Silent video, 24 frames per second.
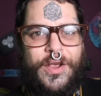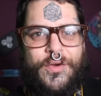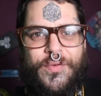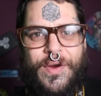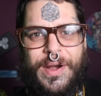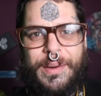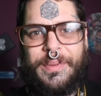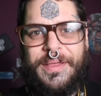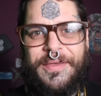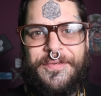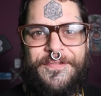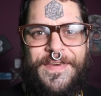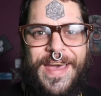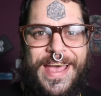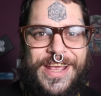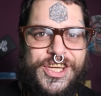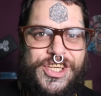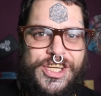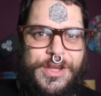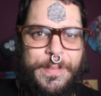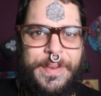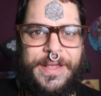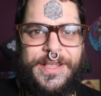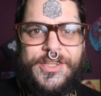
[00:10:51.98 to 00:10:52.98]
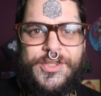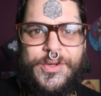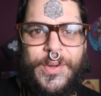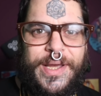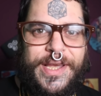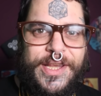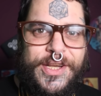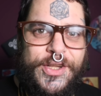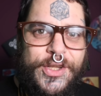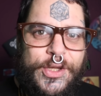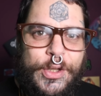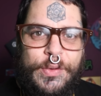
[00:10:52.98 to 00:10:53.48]
the incredibly fast shipping so I
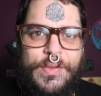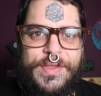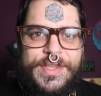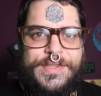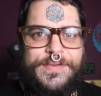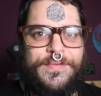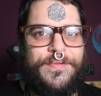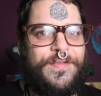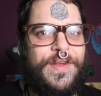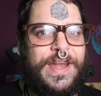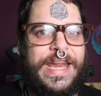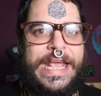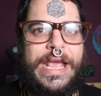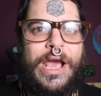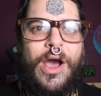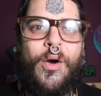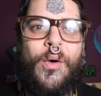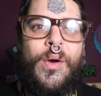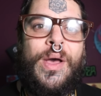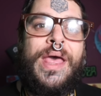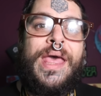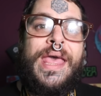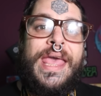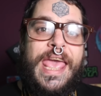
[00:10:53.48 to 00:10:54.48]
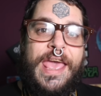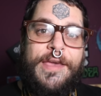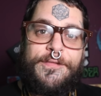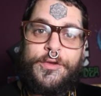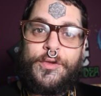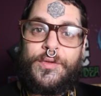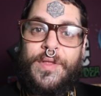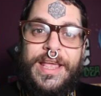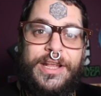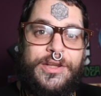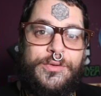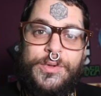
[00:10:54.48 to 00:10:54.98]
can do this video. If
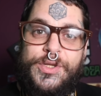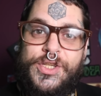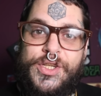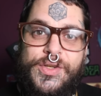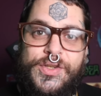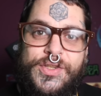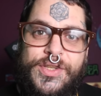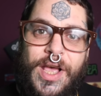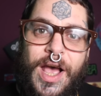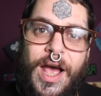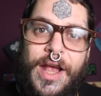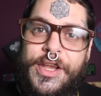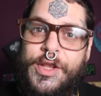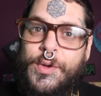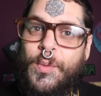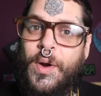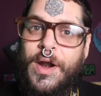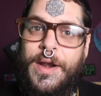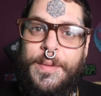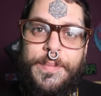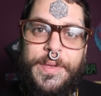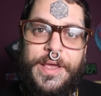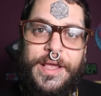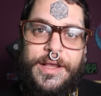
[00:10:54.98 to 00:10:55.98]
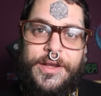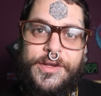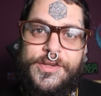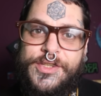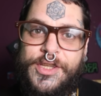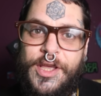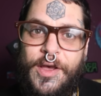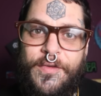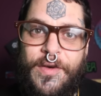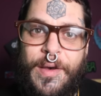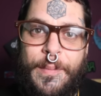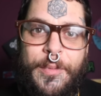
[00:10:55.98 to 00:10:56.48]
you liked what you saw and you want to pick
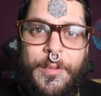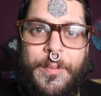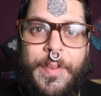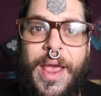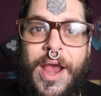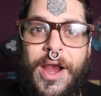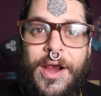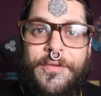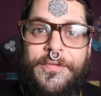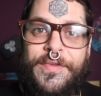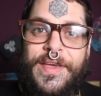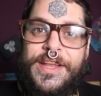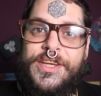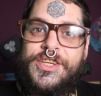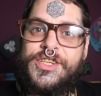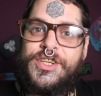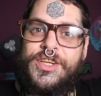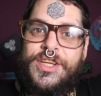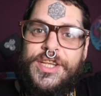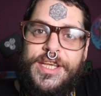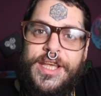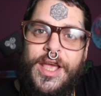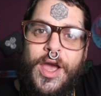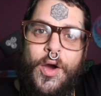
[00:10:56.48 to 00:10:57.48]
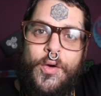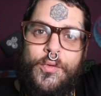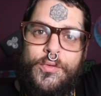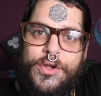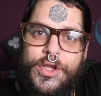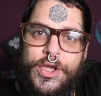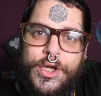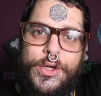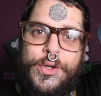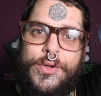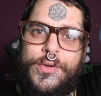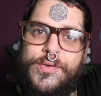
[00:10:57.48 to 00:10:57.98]
yourself up a pair of
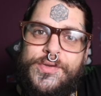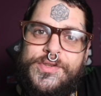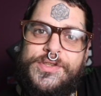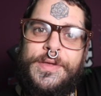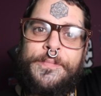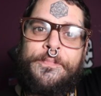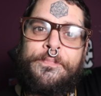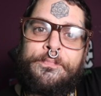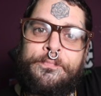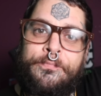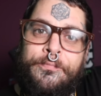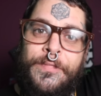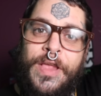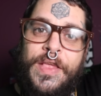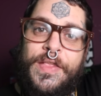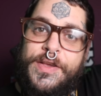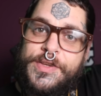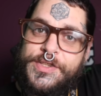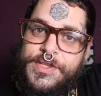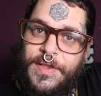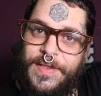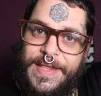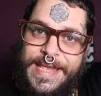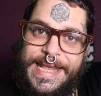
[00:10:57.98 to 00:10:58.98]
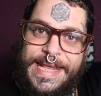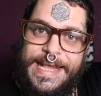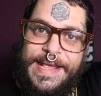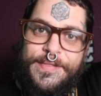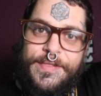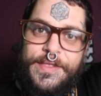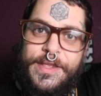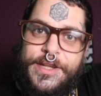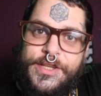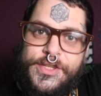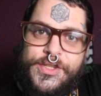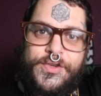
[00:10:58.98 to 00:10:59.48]
HDO2s, there's a link
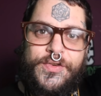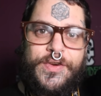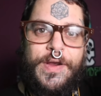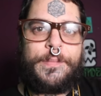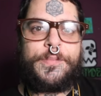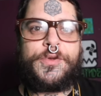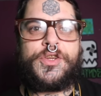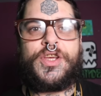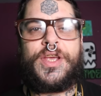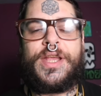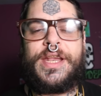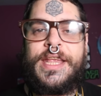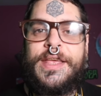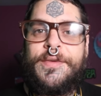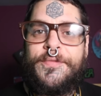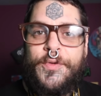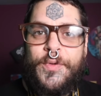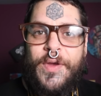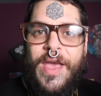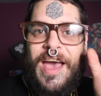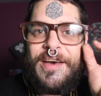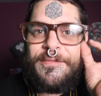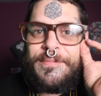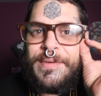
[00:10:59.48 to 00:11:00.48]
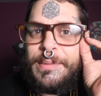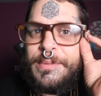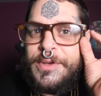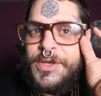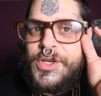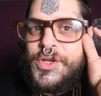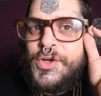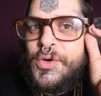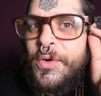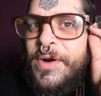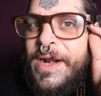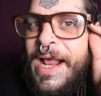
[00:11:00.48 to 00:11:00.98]
in the description. If you have maybe
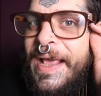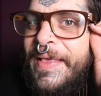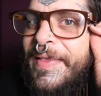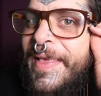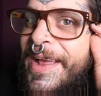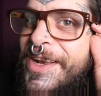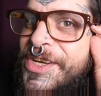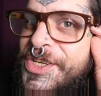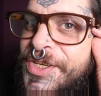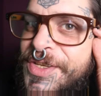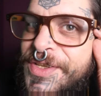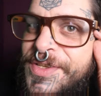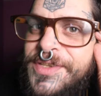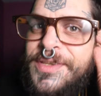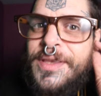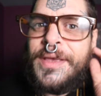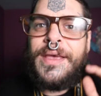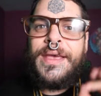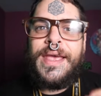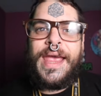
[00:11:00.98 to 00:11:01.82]
short eyelashes